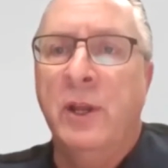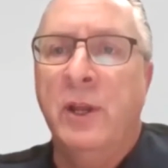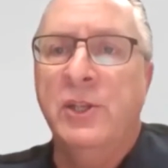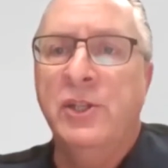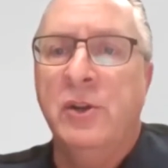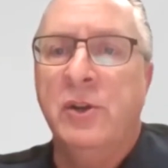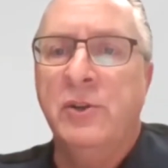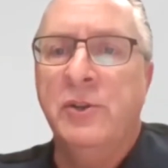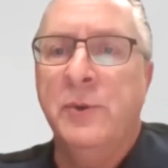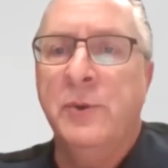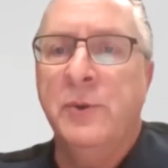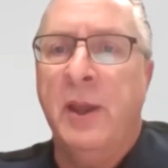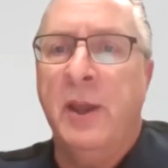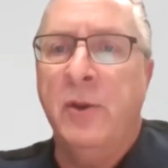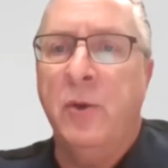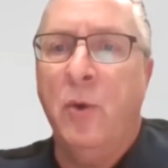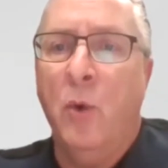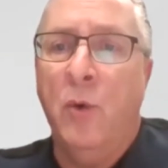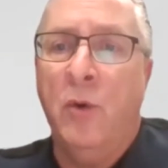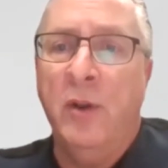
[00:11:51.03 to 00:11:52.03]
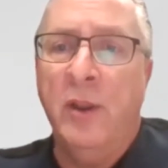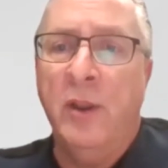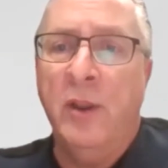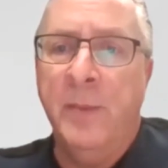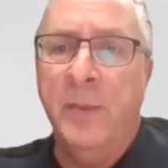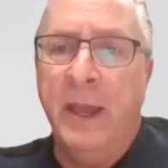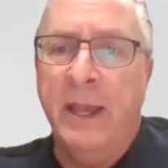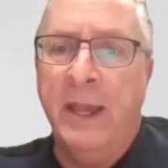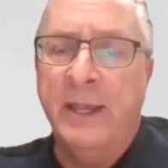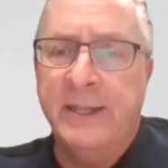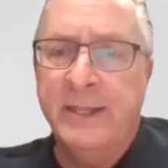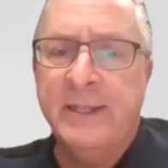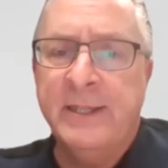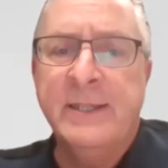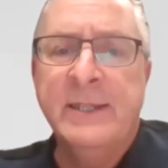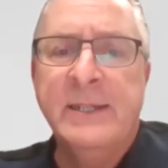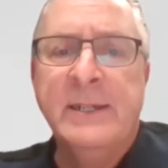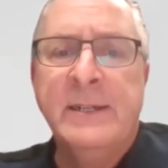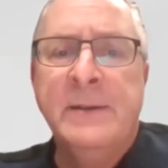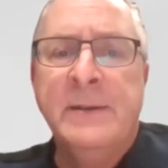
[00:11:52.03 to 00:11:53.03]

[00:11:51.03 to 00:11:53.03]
going to start doing on a quarterly basis.